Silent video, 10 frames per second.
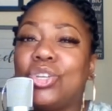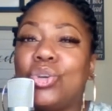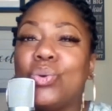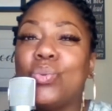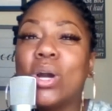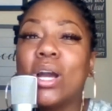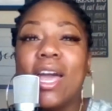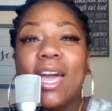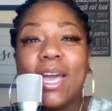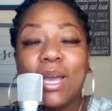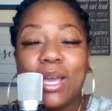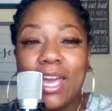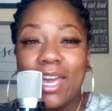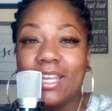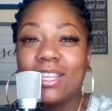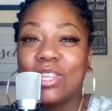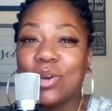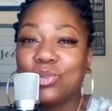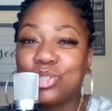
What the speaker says: you hit those